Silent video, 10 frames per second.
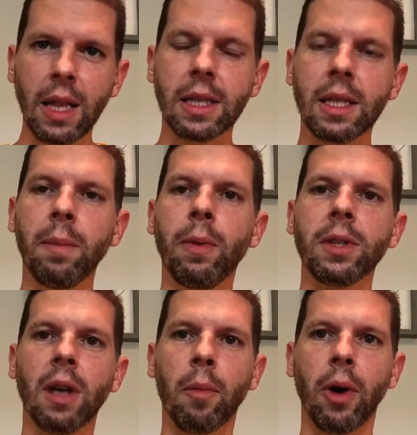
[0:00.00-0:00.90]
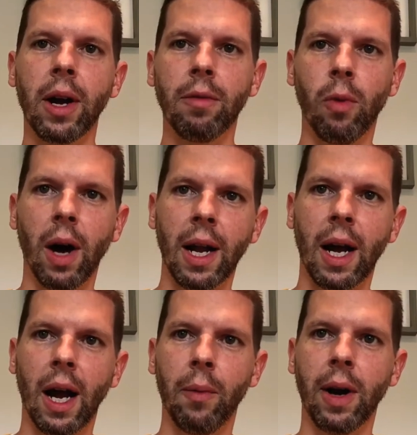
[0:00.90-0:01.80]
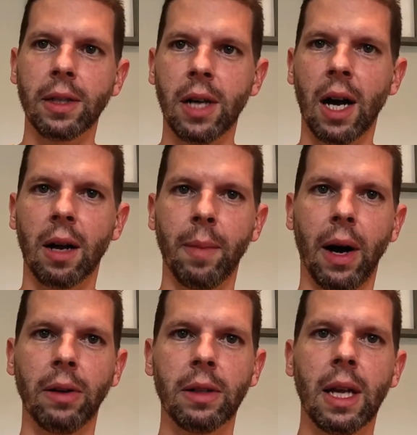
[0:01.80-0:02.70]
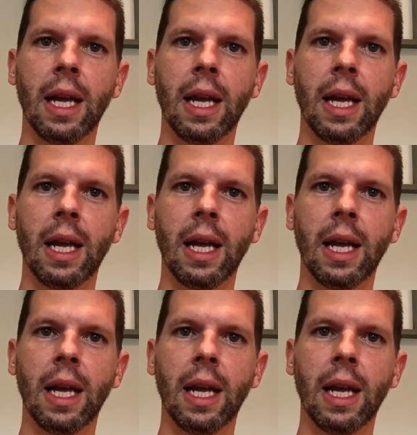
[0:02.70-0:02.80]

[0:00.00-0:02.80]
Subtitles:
the simple summary of what I want to talk about